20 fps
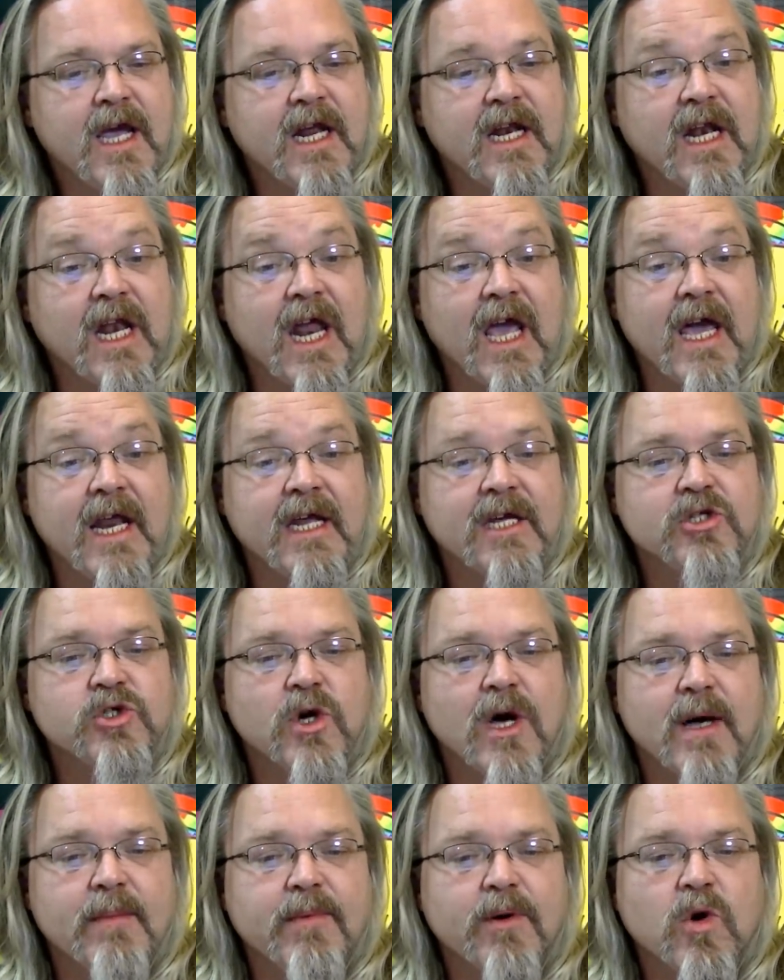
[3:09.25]
Atlantic
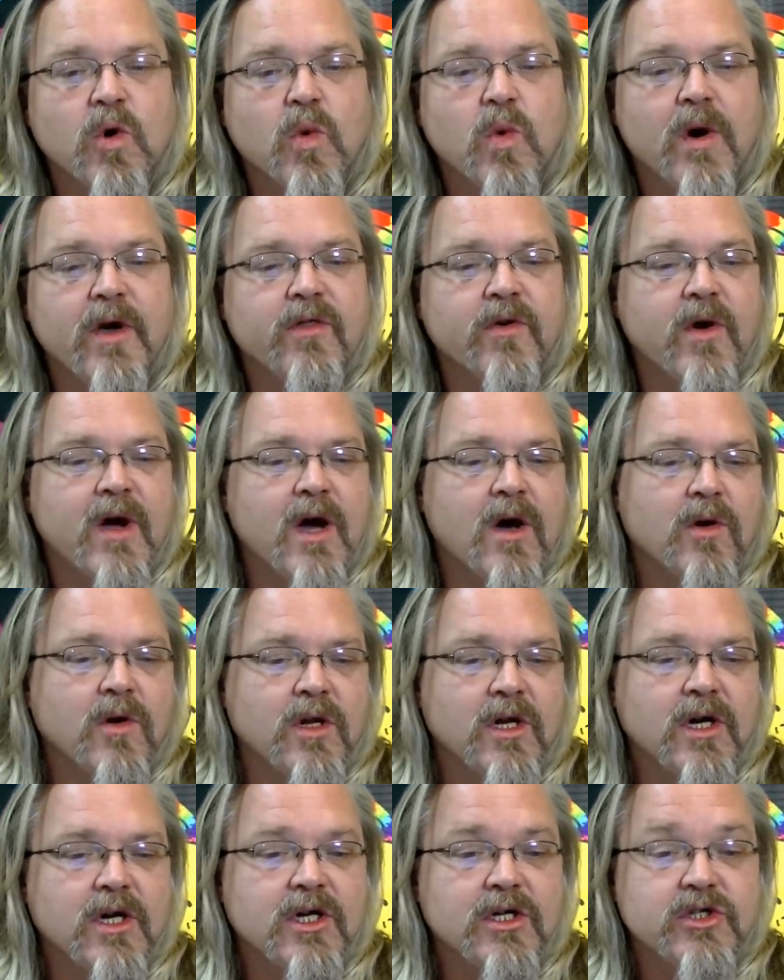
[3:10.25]
tropical weather
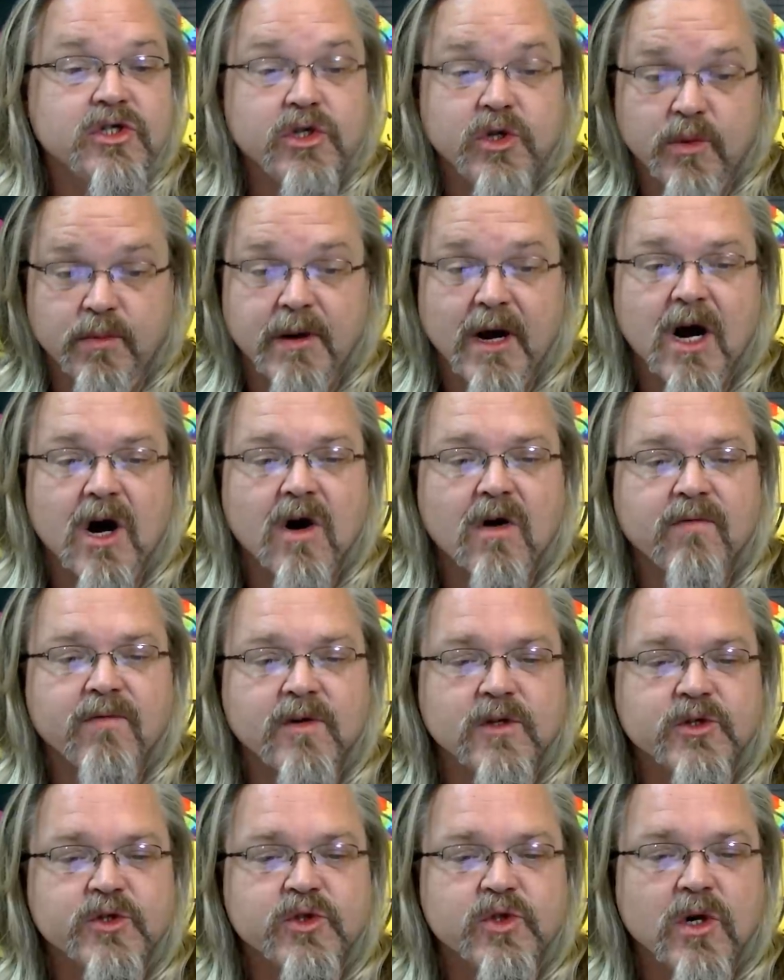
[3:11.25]
outlook, two
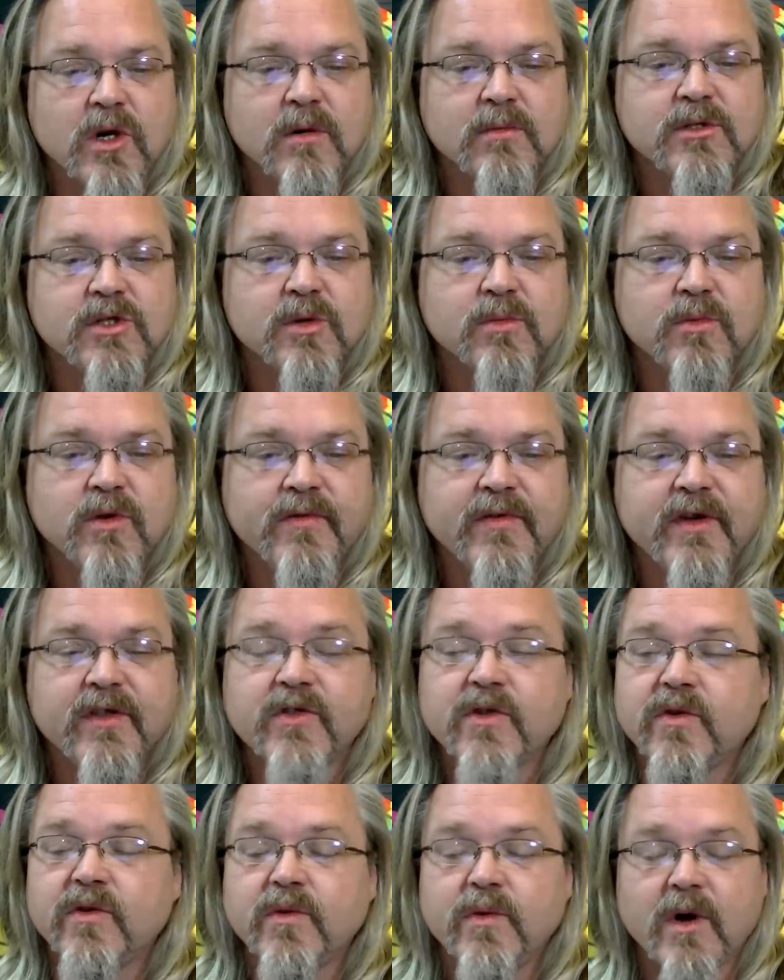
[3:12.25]
powerful storms are moving
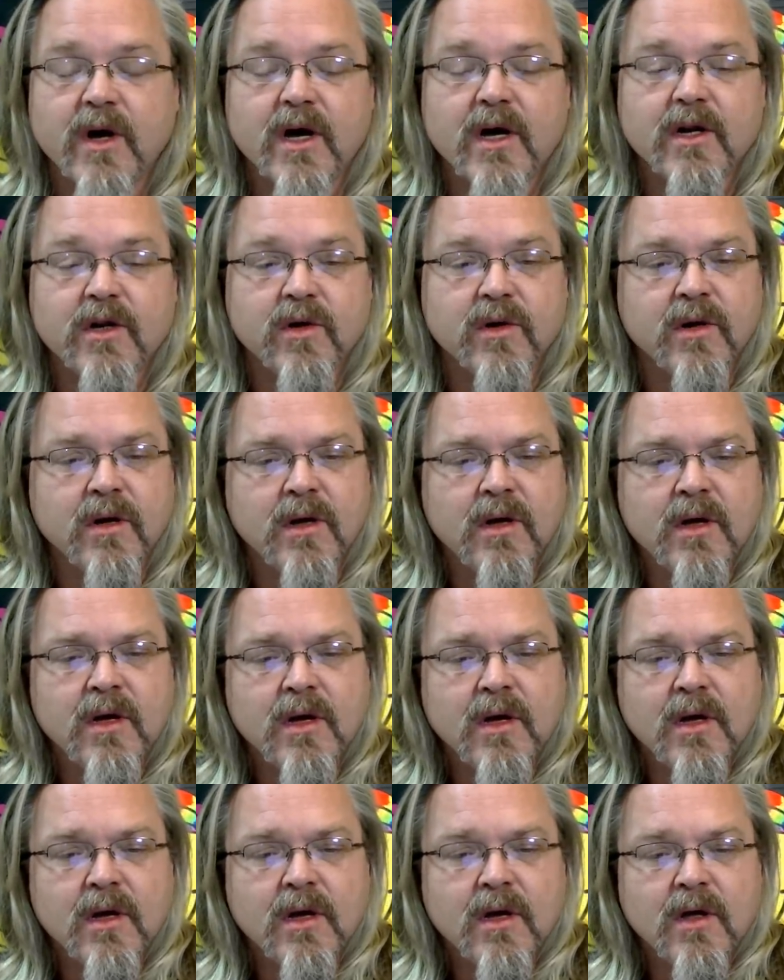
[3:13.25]
through um,
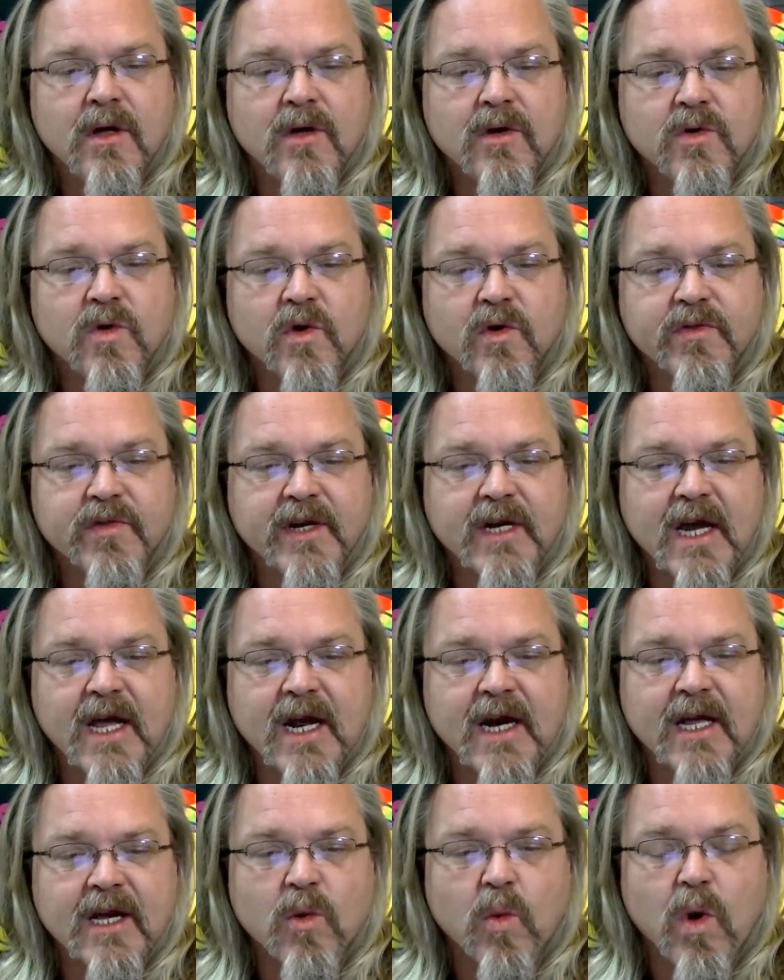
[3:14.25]
North
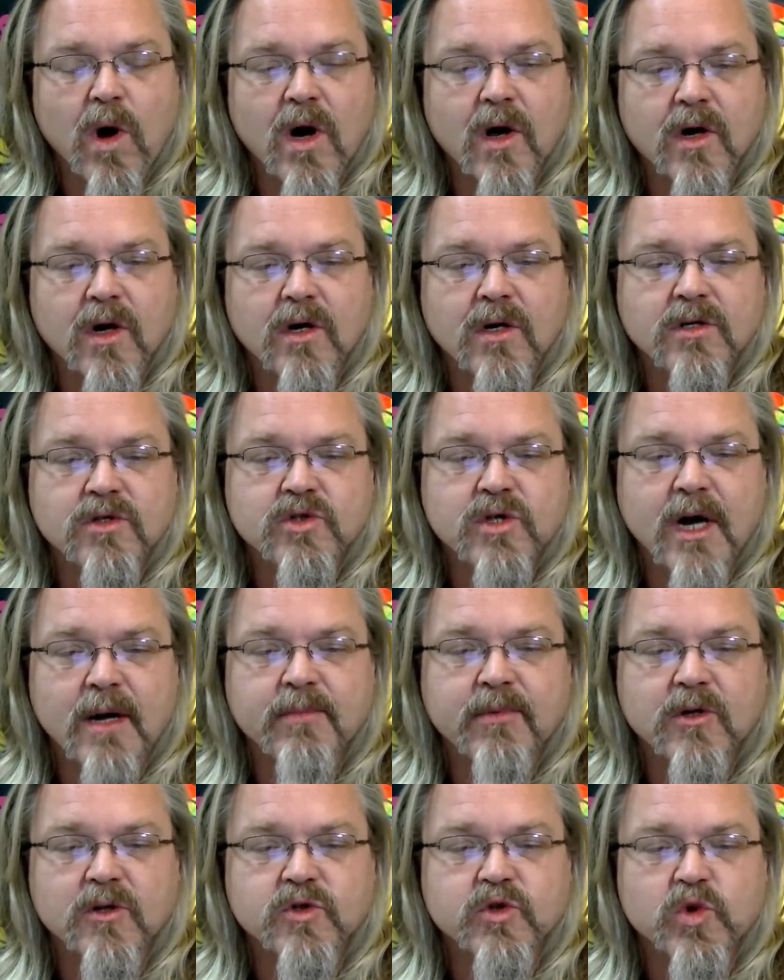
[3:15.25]
Atlantic water,
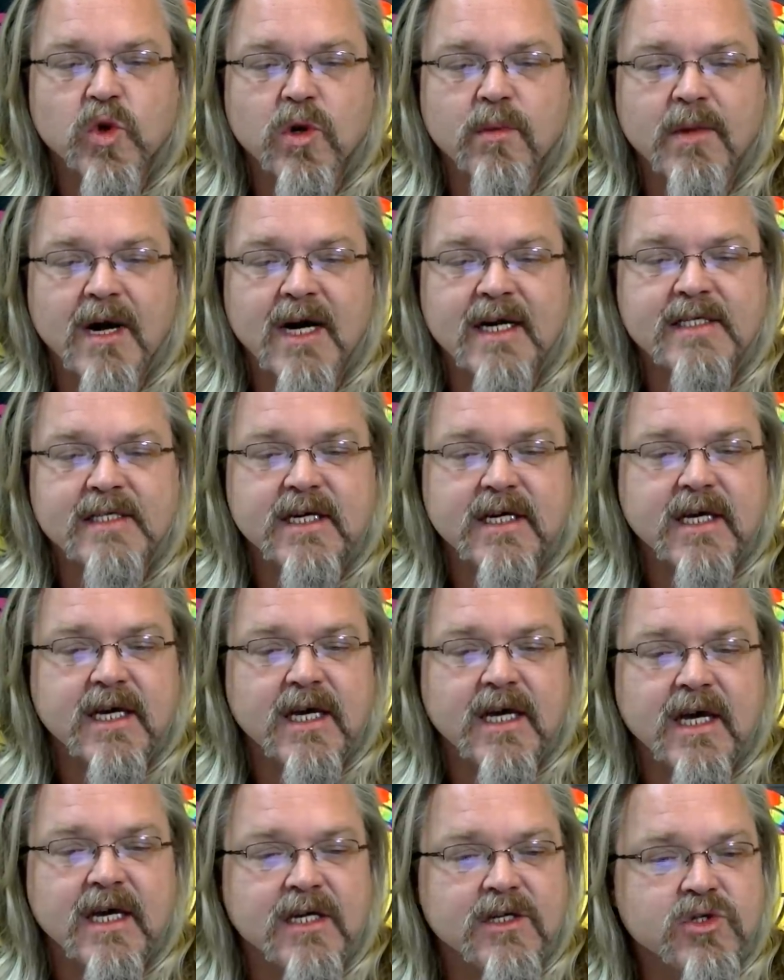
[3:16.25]
Tropical Storm Isaac
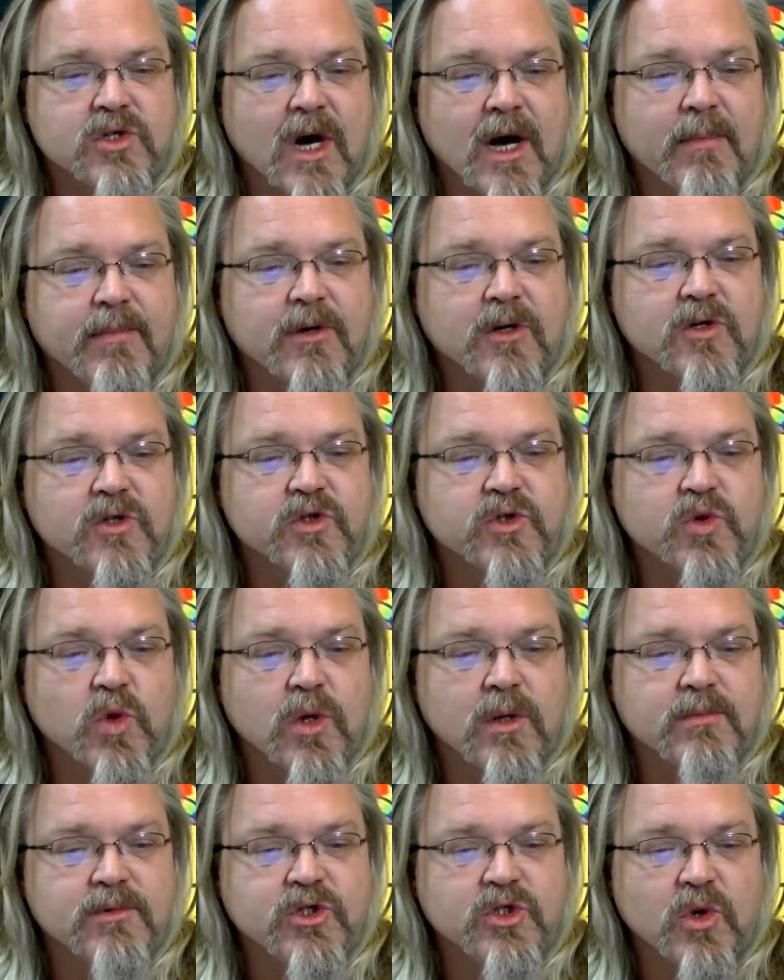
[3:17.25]
and Tropical
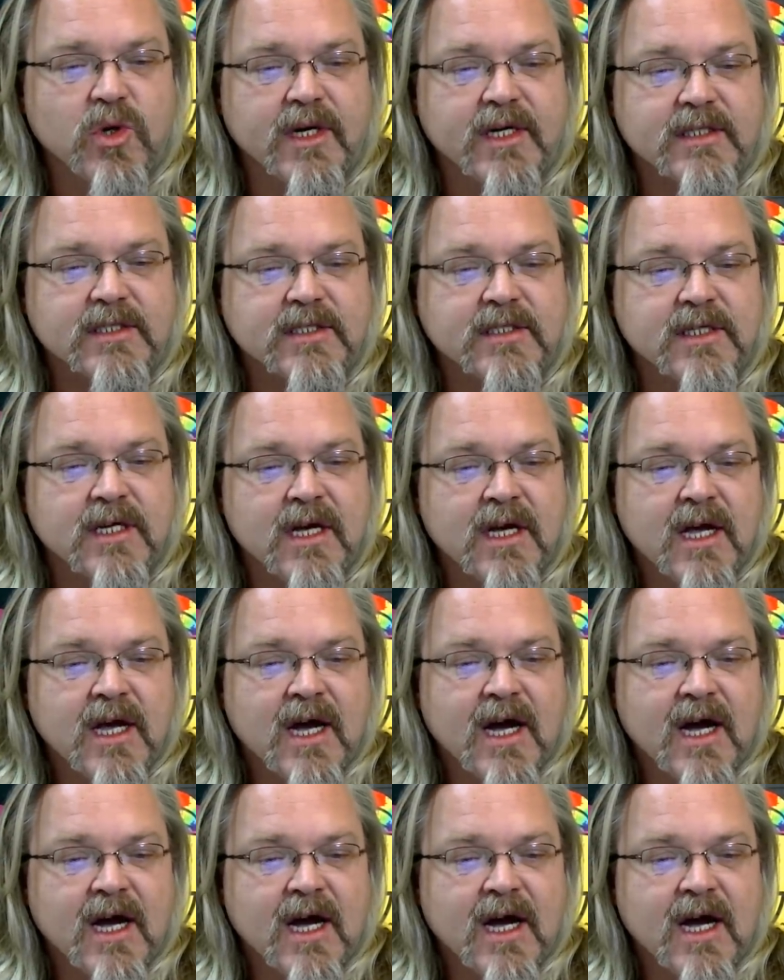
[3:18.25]
Storm Joyce.